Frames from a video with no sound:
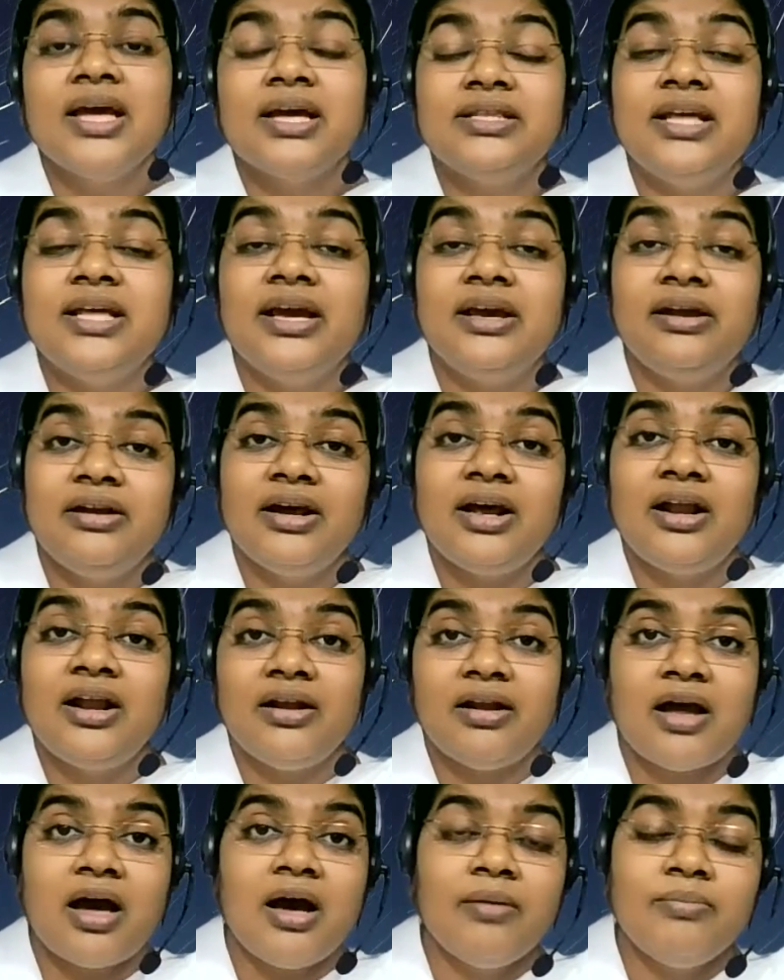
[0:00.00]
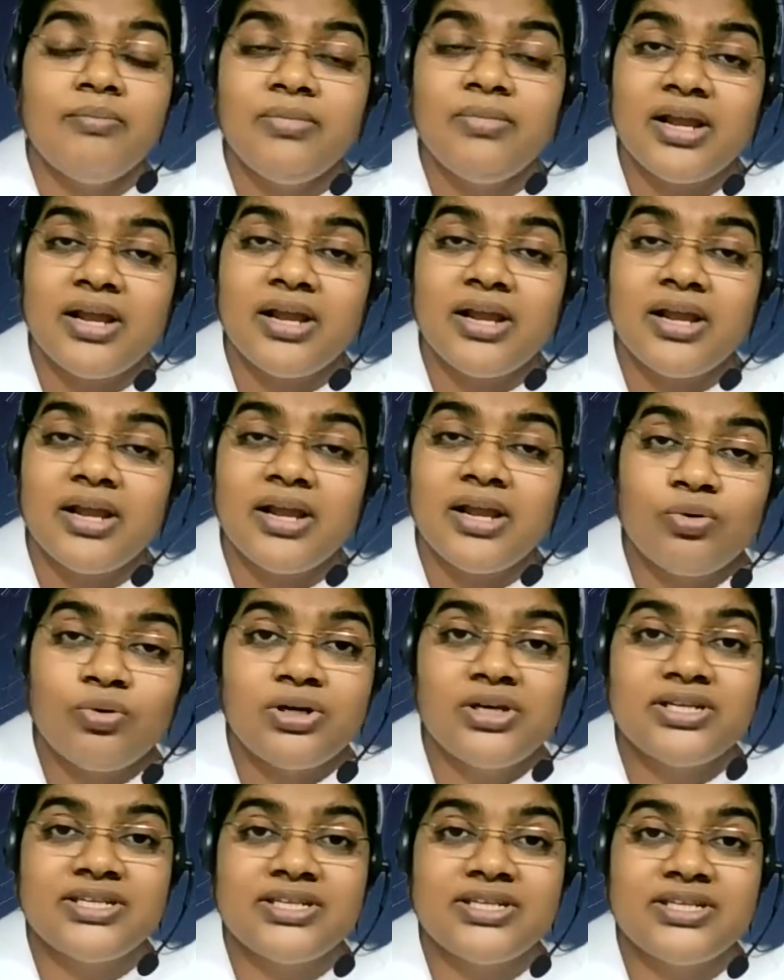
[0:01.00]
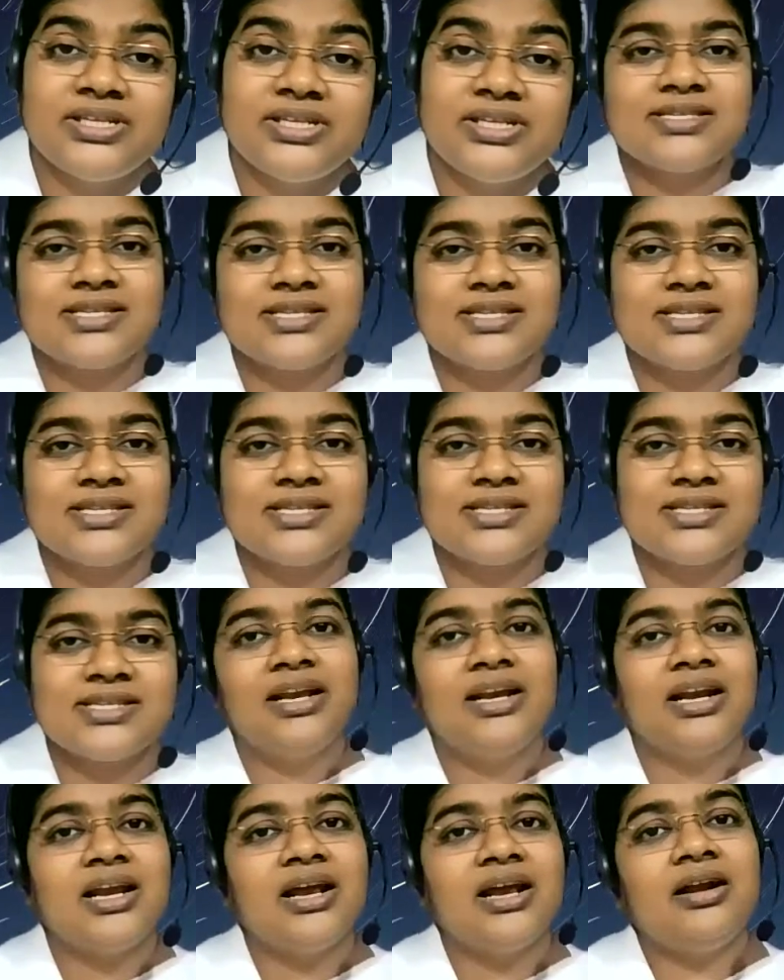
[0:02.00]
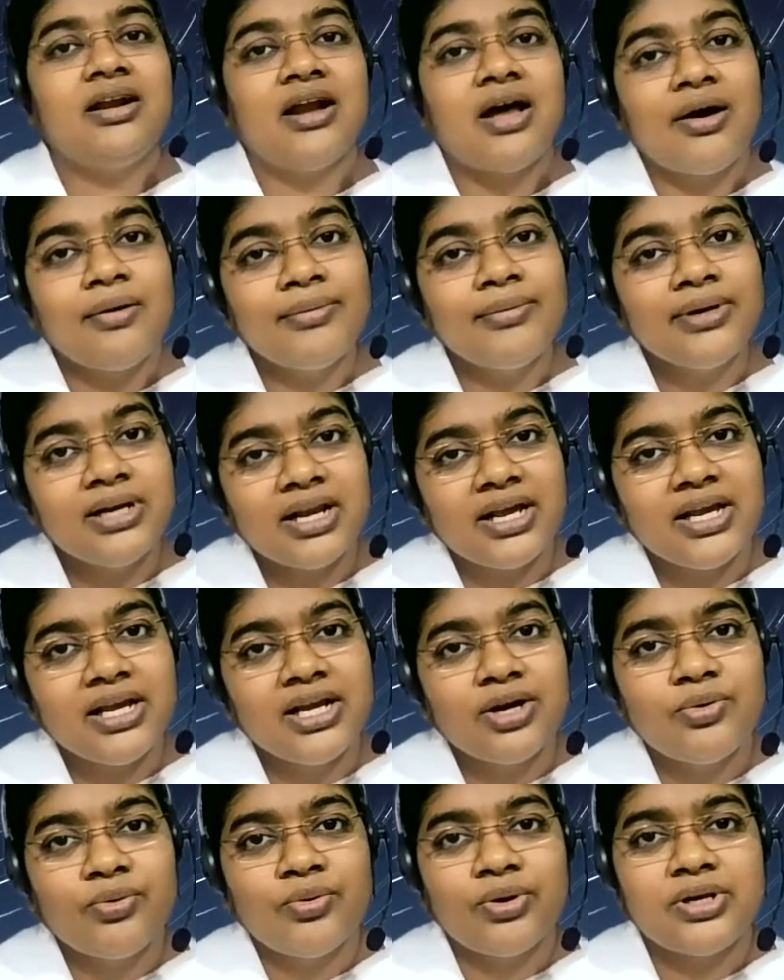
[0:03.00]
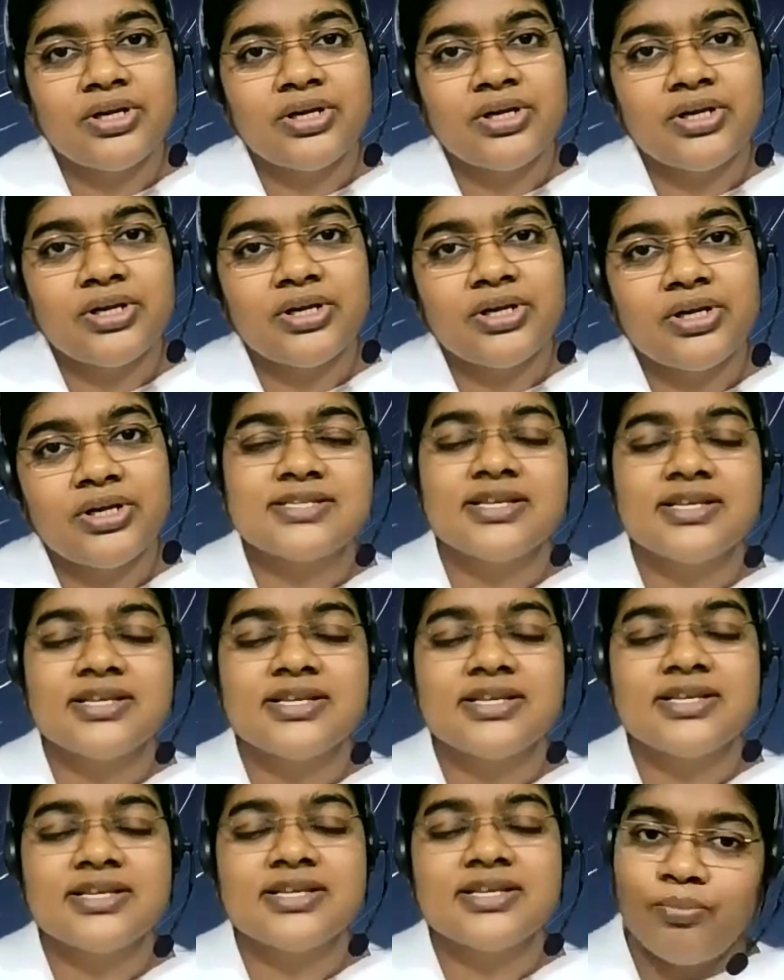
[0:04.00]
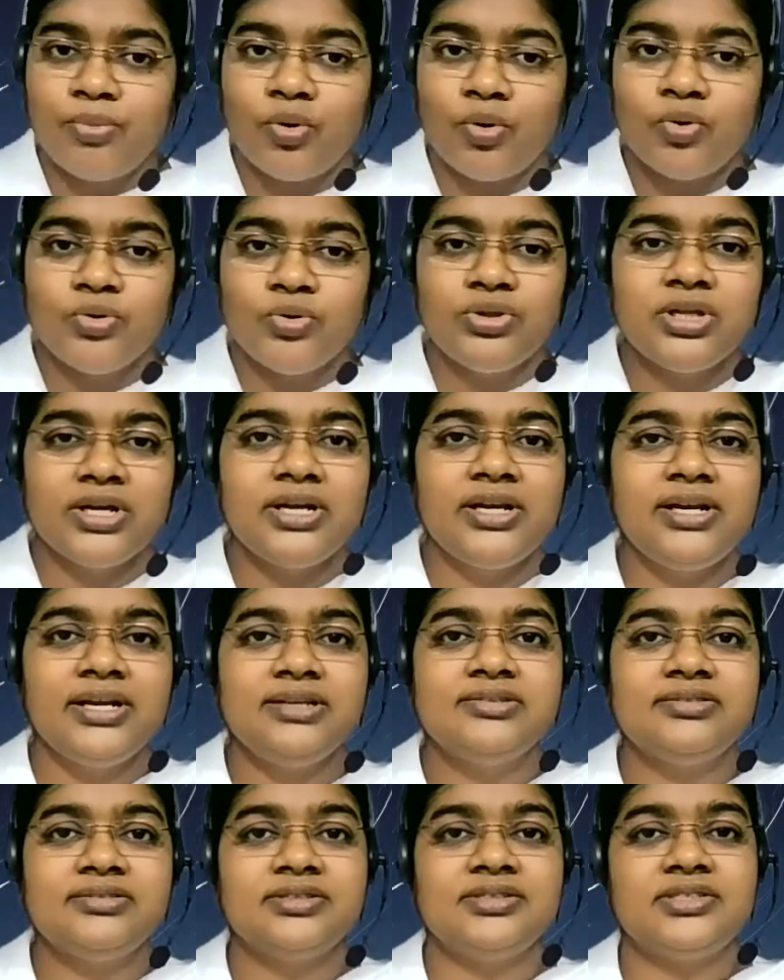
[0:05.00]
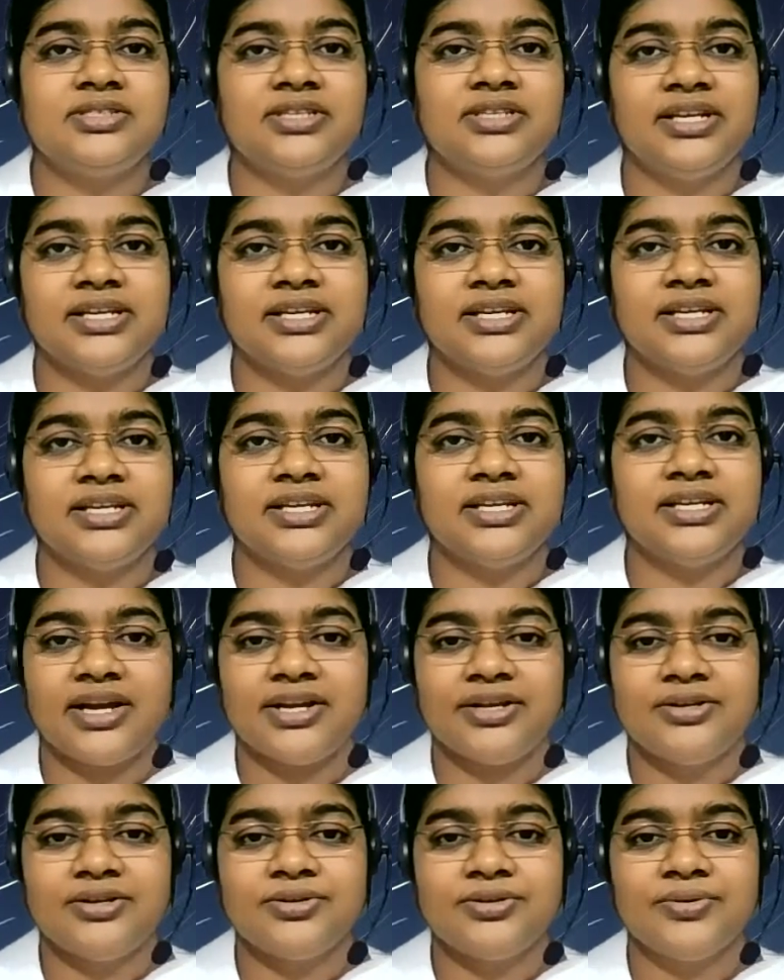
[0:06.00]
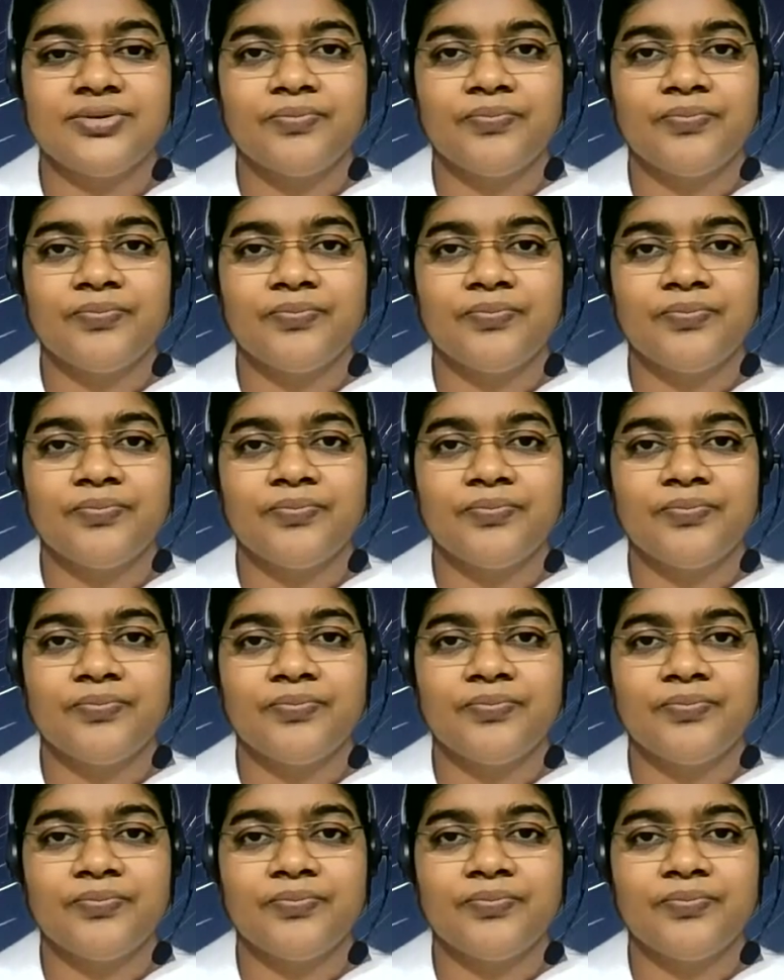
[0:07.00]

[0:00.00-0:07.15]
There are Ram like qualities and there are Ravan like qualities. Both are existing inside.